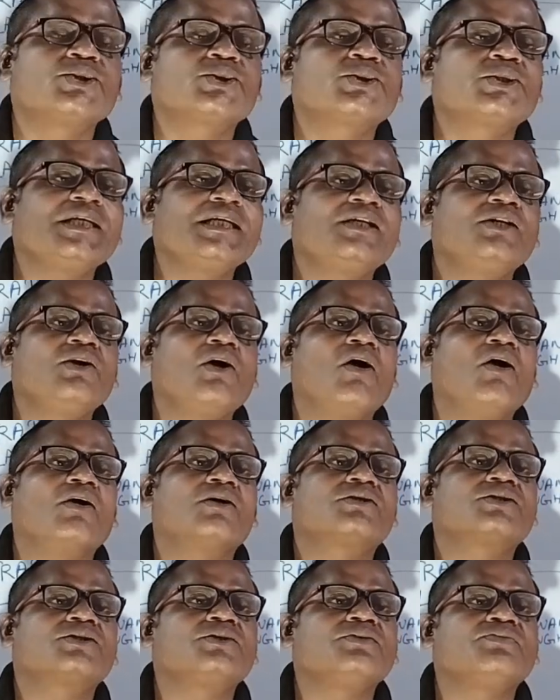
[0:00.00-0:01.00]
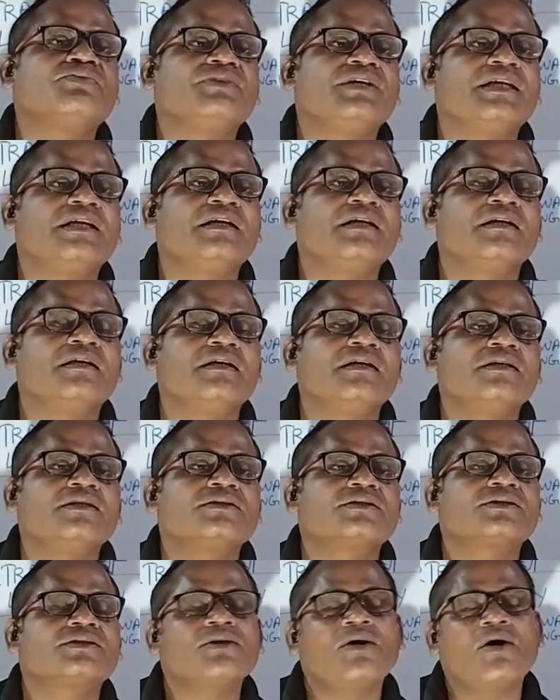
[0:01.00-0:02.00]
street dogs to feed.
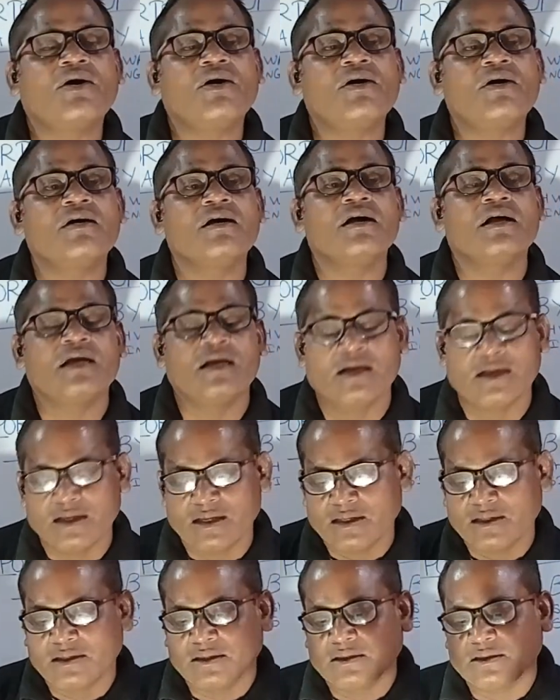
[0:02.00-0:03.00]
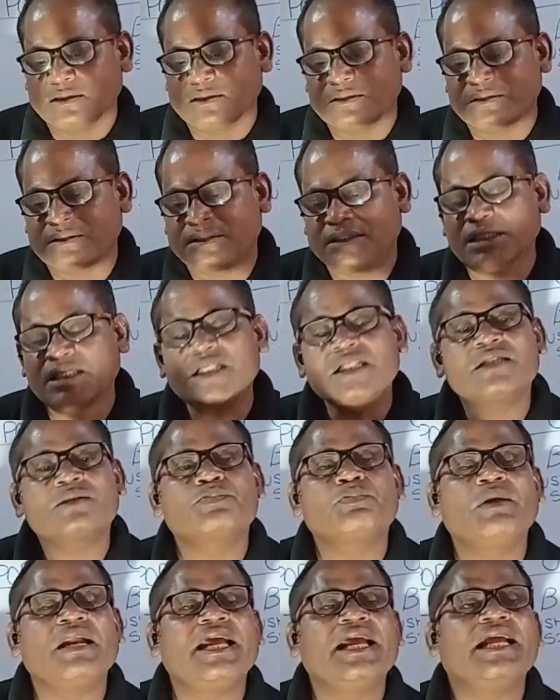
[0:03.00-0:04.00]
So
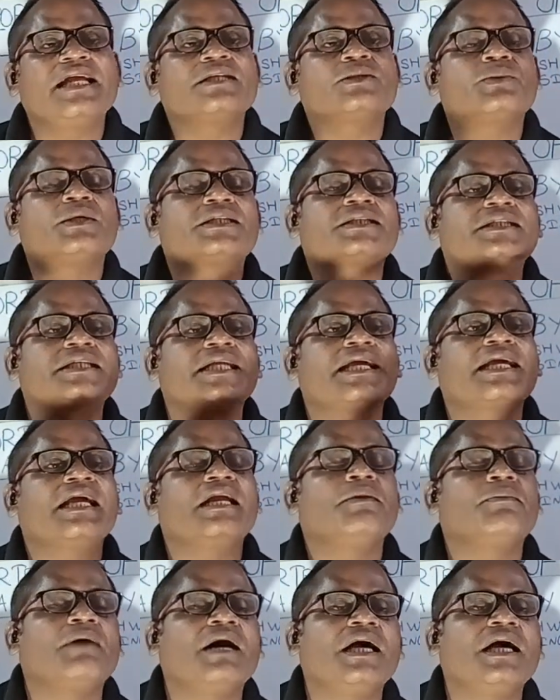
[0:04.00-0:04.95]
this place was taken